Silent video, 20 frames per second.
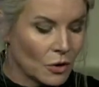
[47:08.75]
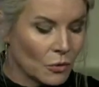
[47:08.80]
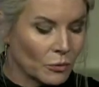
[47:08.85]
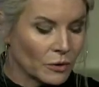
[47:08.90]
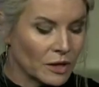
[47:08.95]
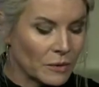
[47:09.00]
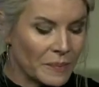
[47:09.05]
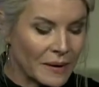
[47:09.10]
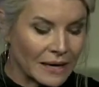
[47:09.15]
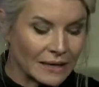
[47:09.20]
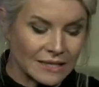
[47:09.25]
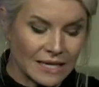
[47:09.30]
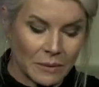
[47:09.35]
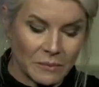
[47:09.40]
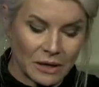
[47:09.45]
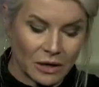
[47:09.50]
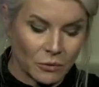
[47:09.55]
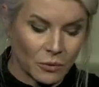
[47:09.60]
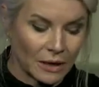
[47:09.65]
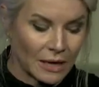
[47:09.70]
When the
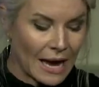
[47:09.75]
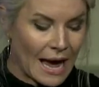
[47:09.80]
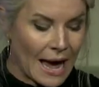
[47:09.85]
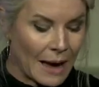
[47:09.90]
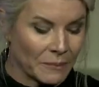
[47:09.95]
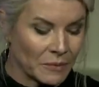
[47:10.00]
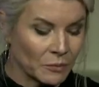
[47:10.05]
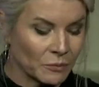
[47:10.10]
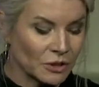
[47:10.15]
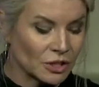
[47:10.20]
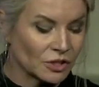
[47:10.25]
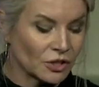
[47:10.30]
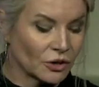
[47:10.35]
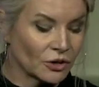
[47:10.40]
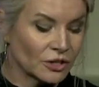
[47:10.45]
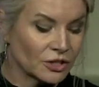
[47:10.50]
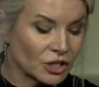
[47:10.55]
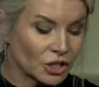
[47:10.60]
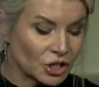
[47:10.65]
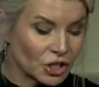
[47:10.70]
pandemic happened, we
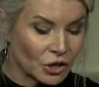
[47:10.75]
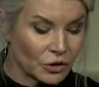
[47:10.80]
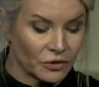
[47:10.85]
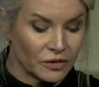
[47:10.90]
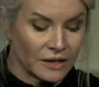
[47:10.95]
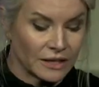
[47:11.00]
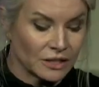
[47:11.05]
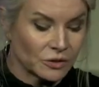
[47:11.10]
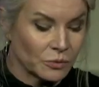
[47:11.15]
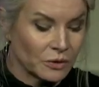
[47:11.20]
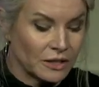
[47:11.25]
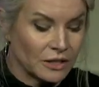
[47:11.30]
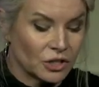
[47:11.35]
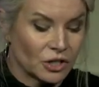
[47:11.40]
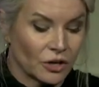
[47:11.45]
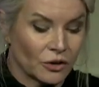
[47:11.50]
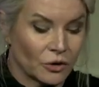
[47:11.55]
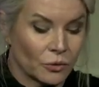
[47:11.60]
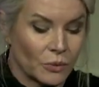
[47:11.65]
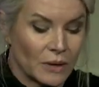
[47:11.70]
started to share things with each
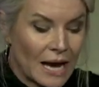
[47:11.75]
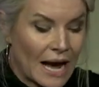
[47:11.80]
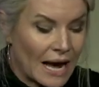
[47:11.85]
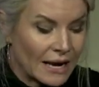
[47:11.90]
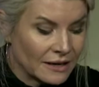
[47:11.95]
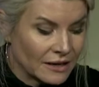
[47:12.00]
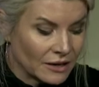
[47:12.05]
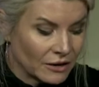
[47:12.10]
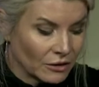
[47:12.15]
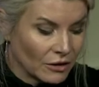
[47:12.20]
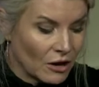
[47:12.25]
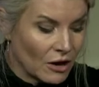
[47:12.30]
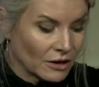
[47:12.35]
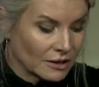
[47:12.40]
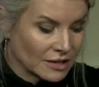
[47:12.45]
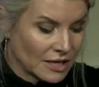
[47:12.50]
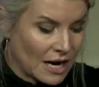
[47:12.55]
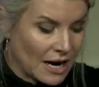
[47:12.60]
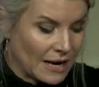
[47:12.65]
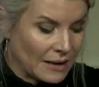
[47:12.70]
other we hadn't in a long
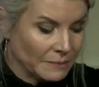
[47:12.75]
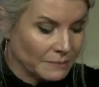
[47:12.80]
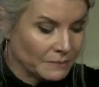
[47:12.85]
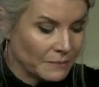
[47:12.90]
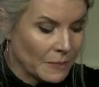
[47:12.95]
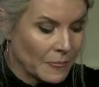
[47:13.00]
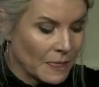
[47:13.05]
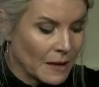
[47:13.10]
time.